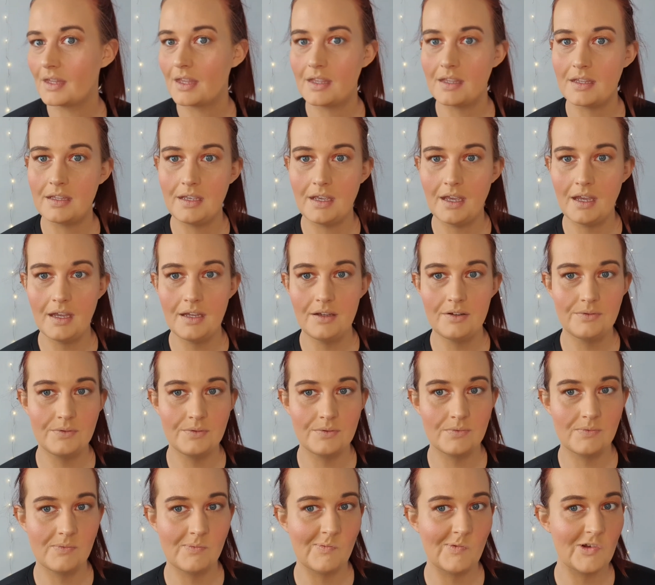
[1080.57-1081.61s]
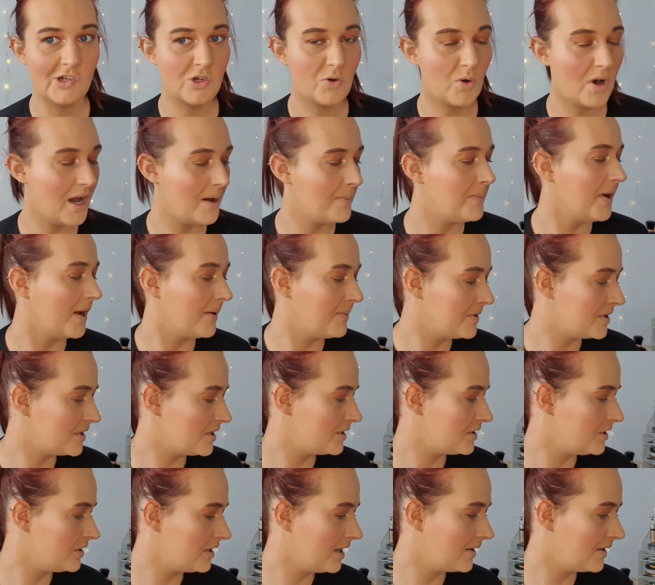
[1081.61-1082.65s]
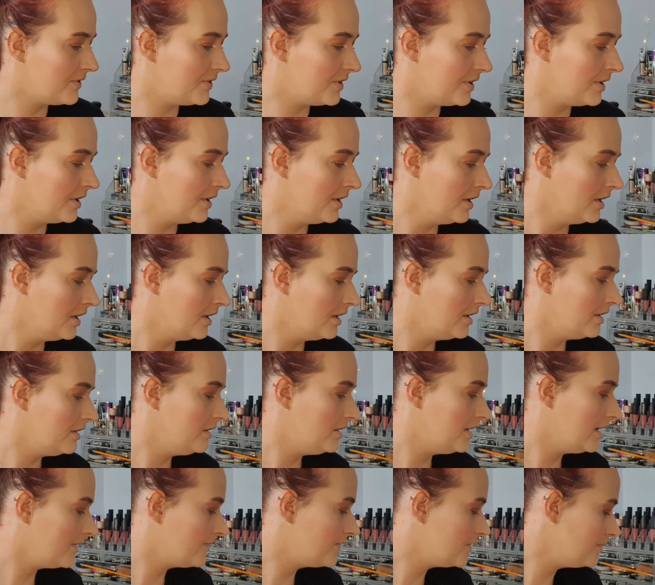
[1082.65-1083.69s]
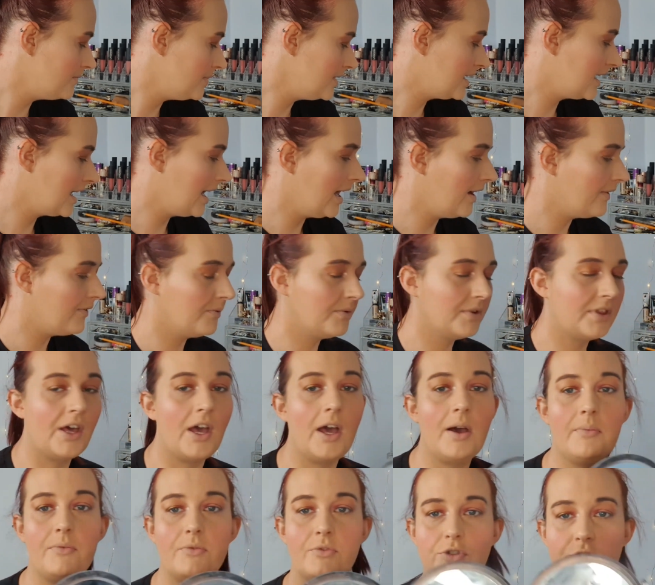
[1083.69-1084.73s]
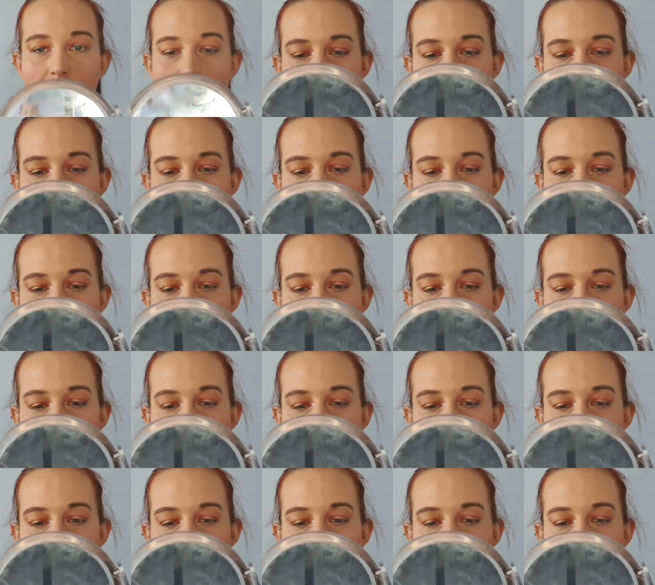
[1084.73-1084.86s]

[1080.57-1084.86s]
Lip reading: Yeah, it's quite pigmented. You'd to be careful with how much you